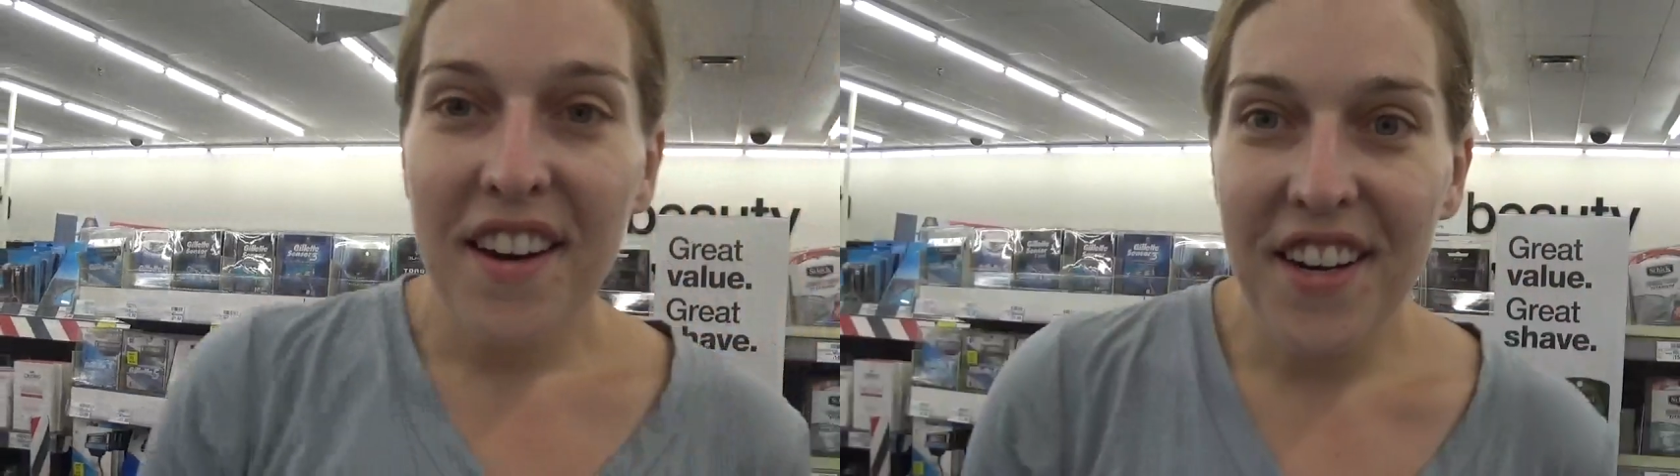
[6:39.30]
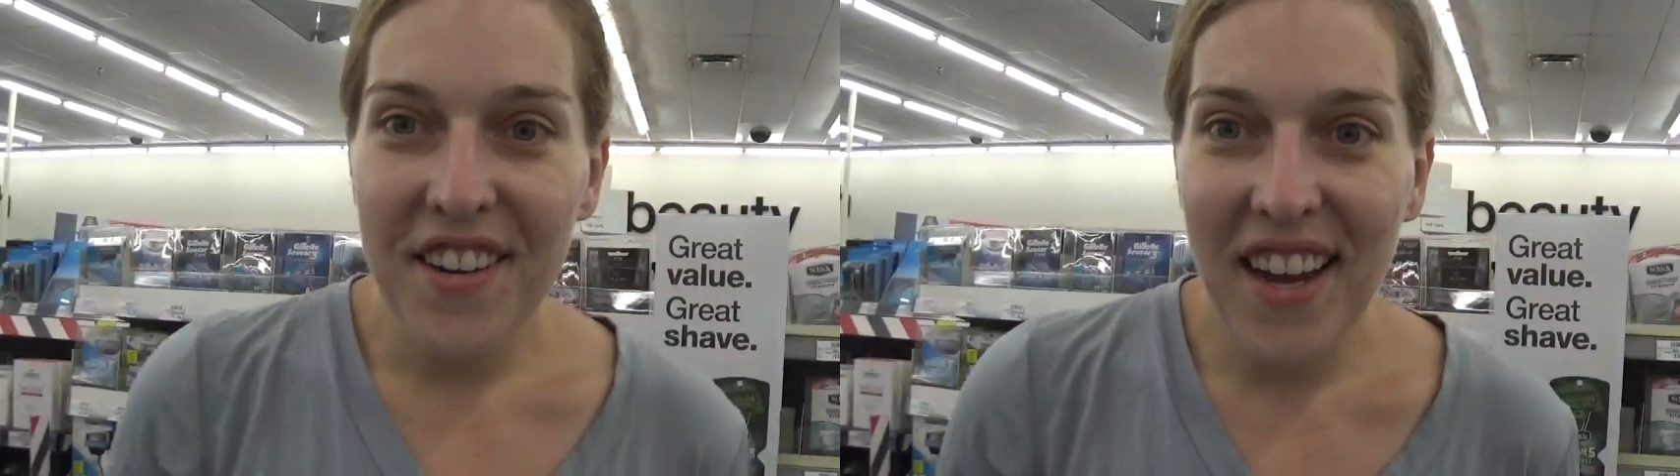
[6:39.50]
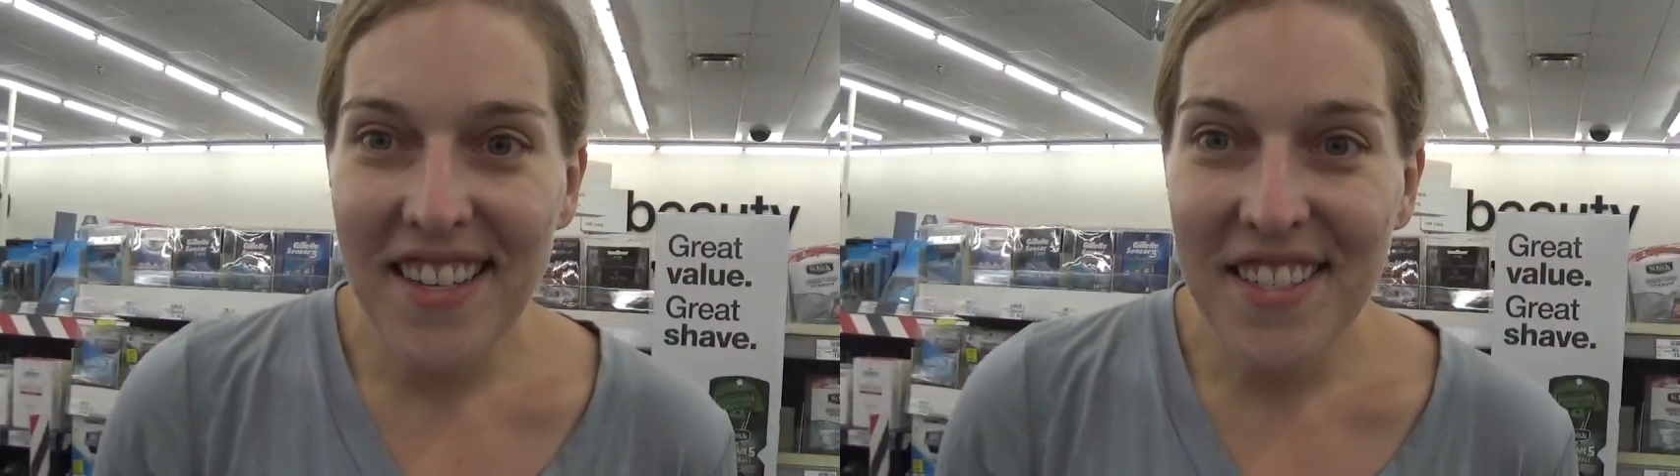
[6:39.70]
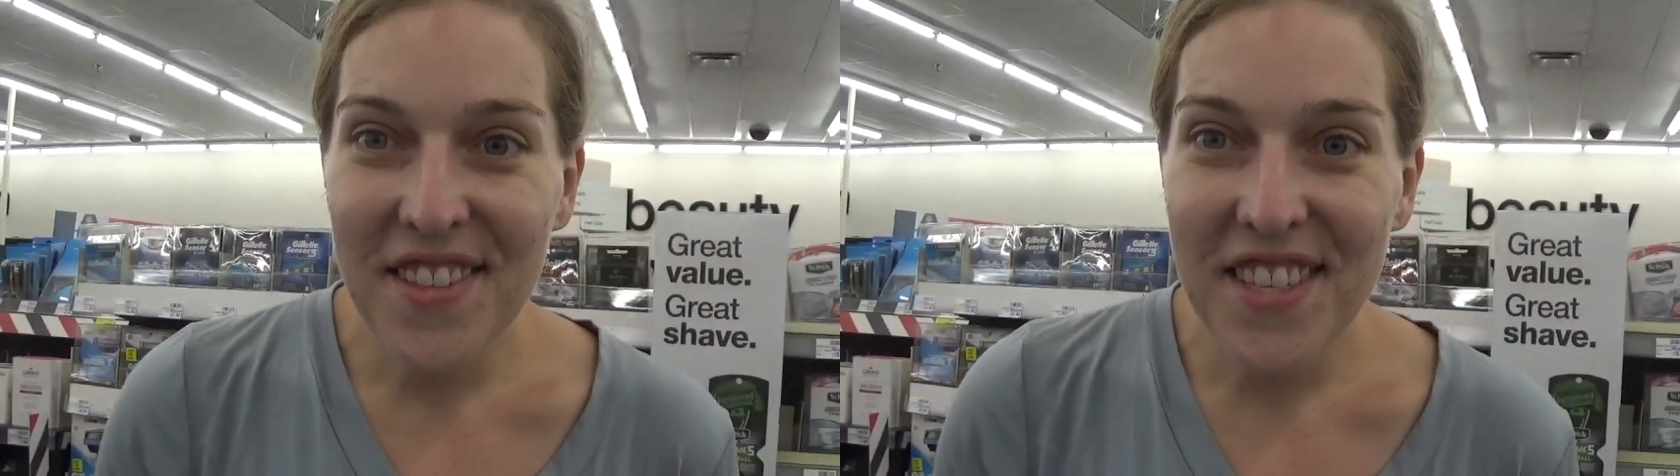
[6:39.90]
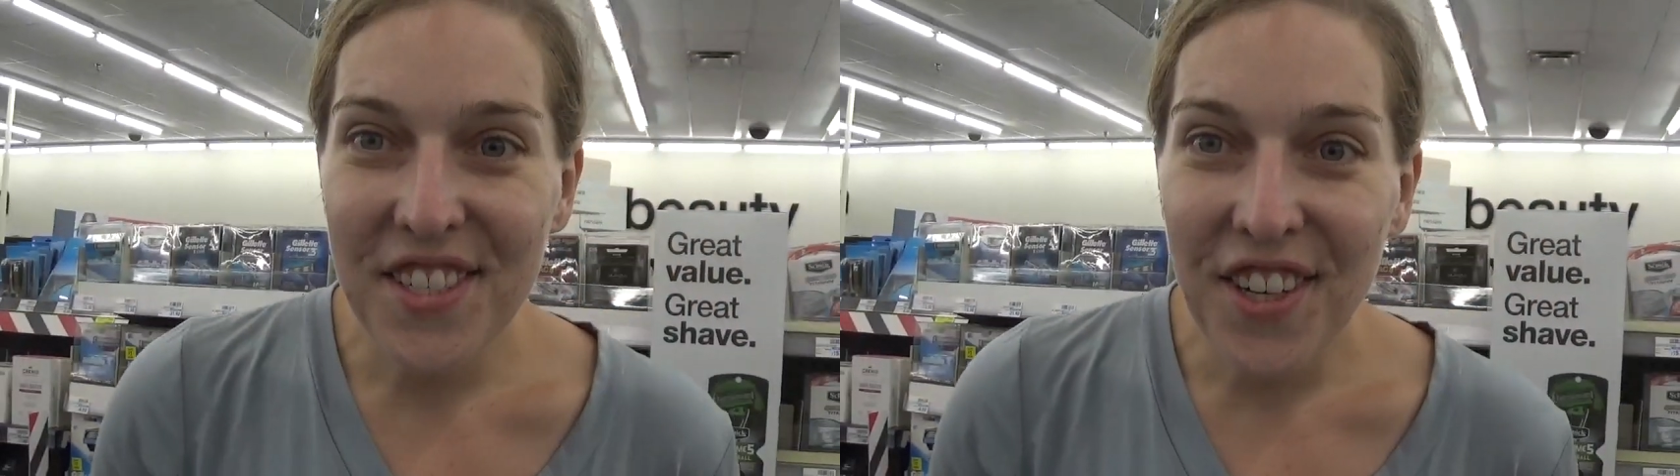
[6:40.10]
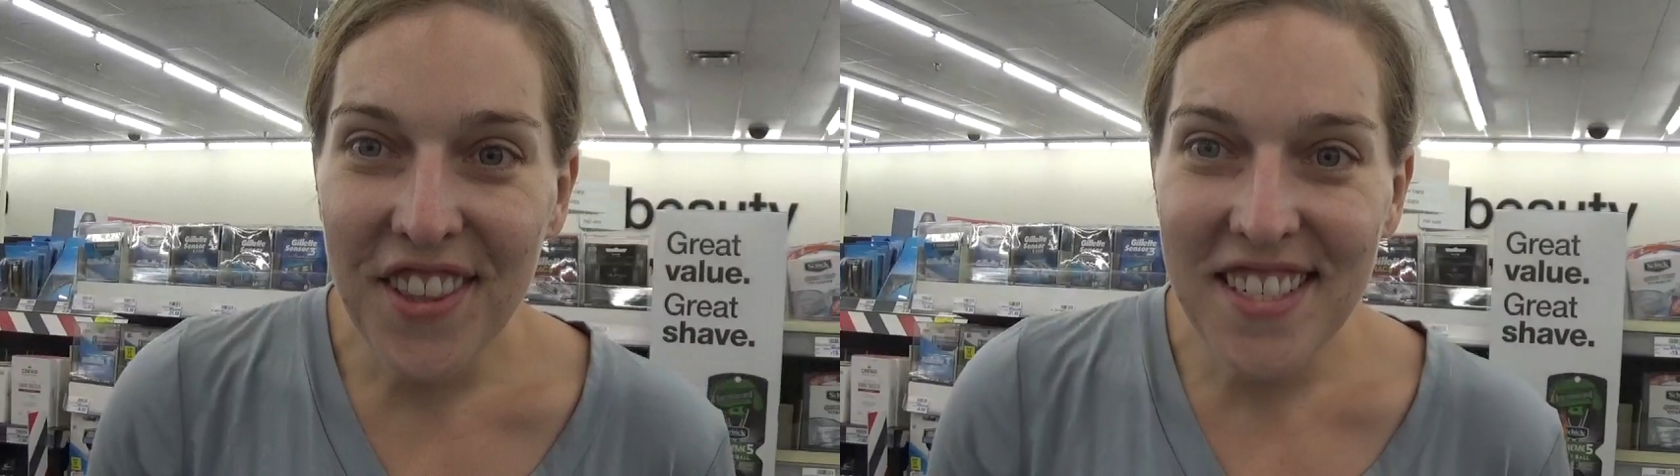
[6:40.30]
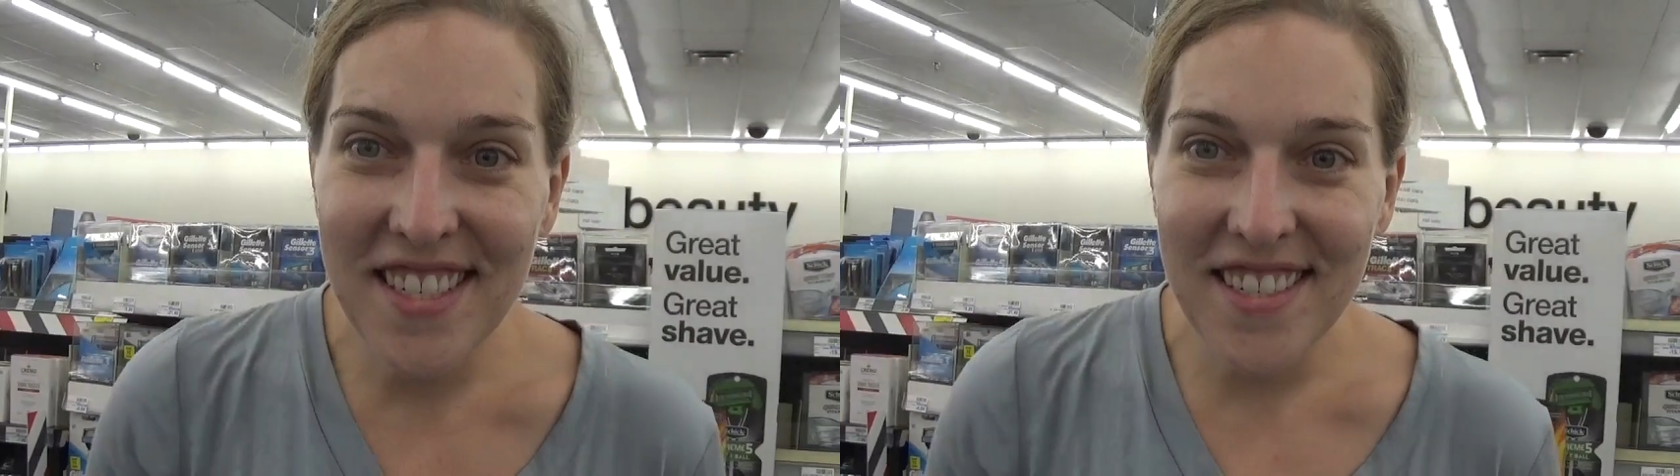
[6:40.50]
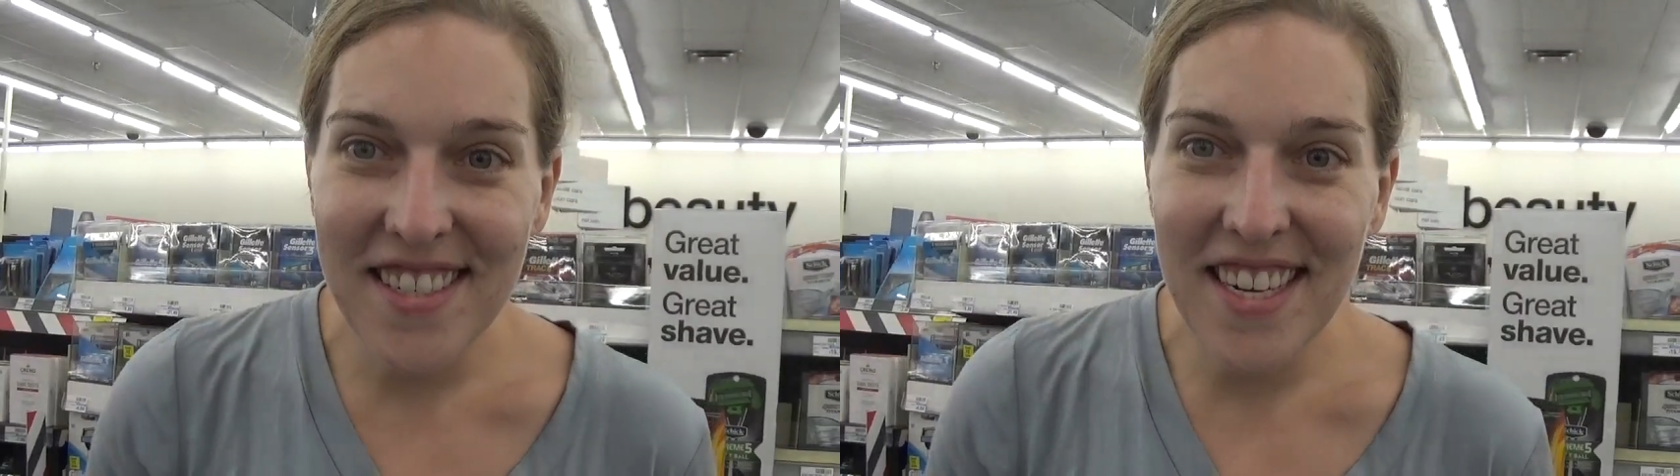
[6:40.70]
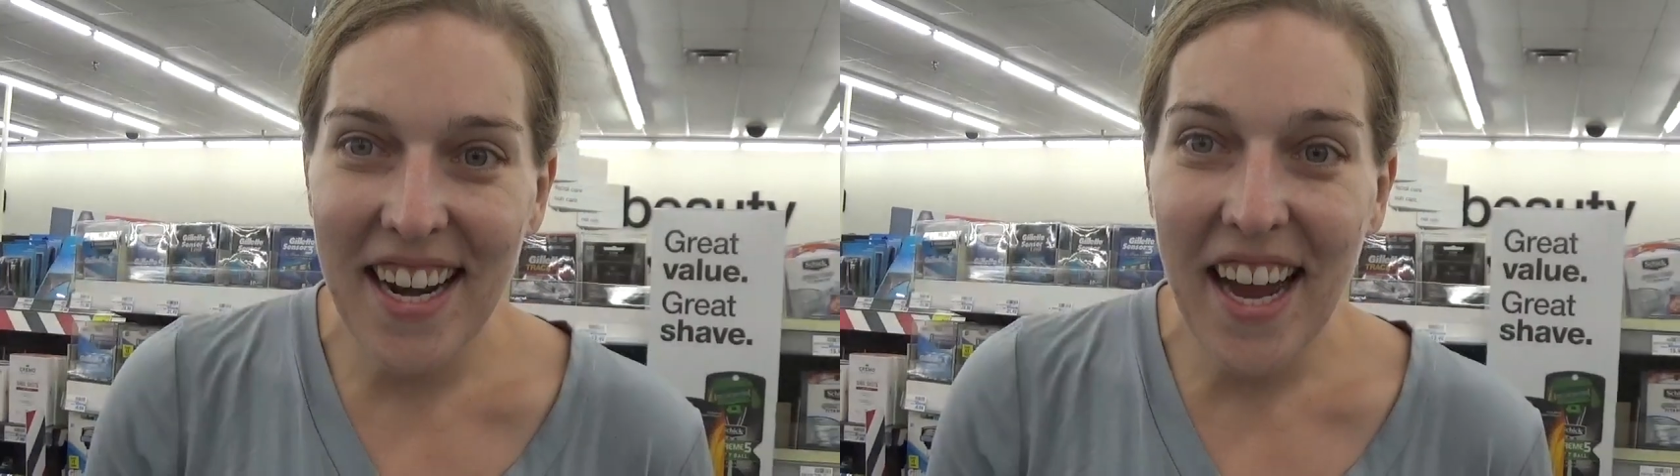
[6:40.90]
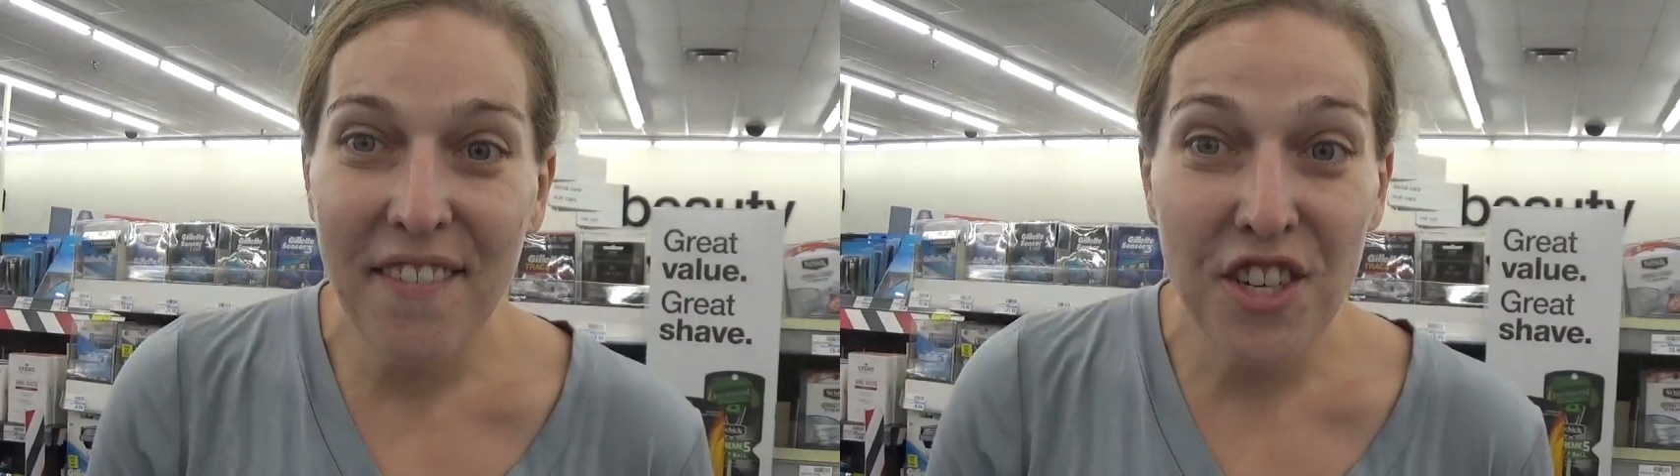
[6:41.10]
All right, you guys, so these are all the deals that
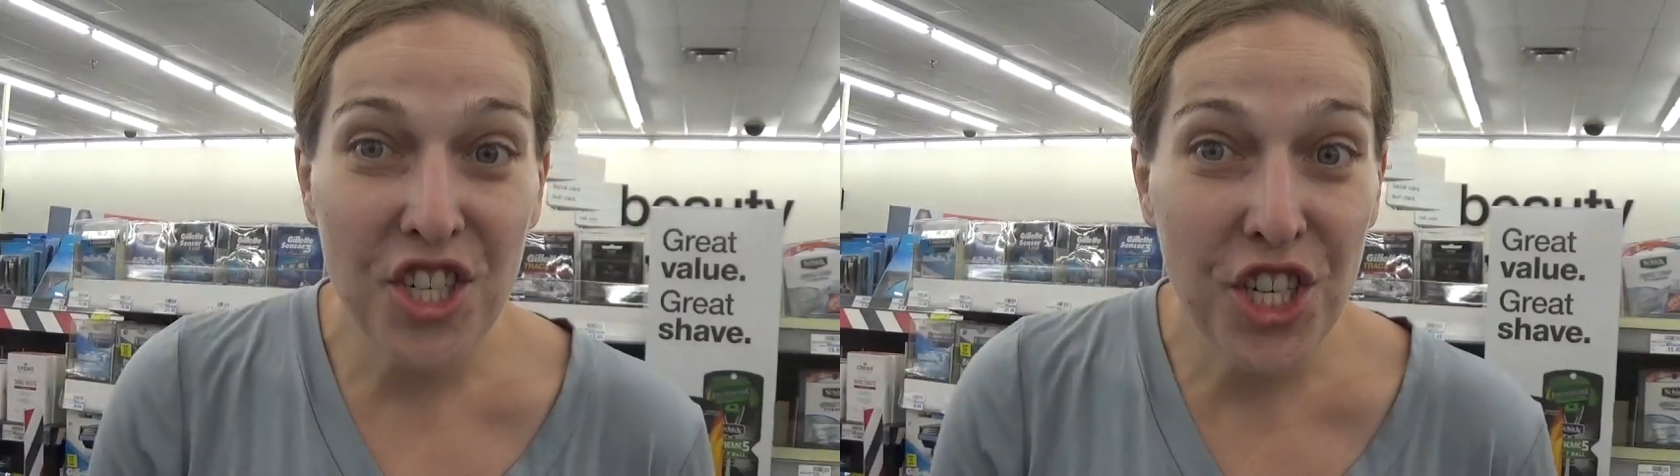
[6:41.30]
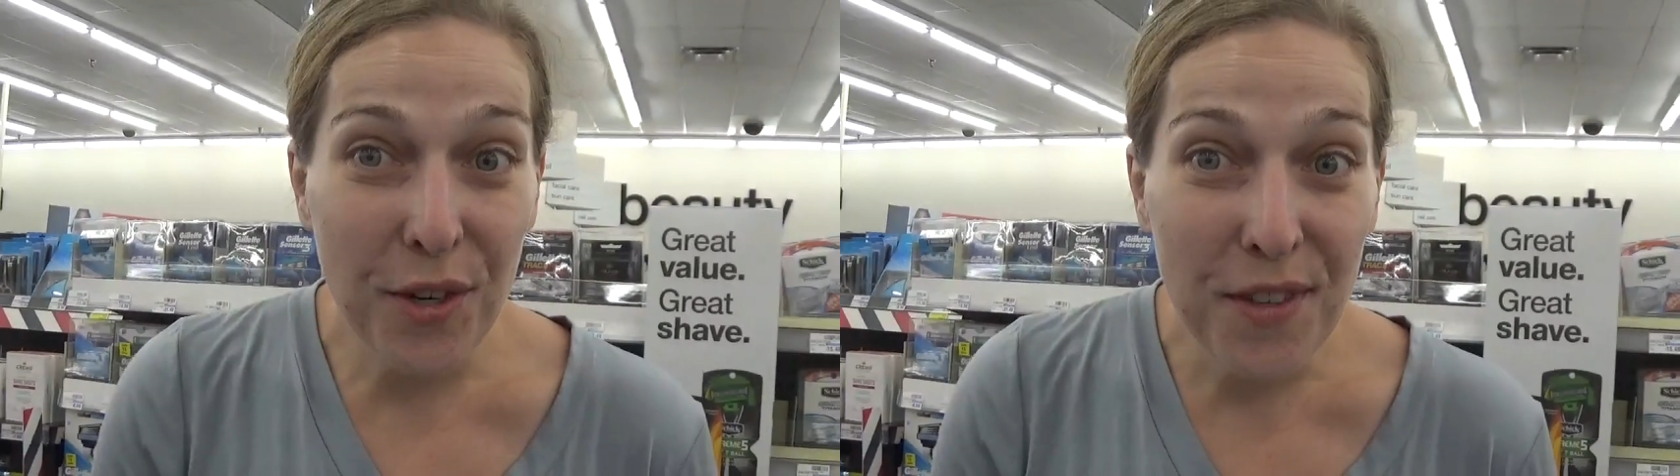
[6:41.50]
I have to share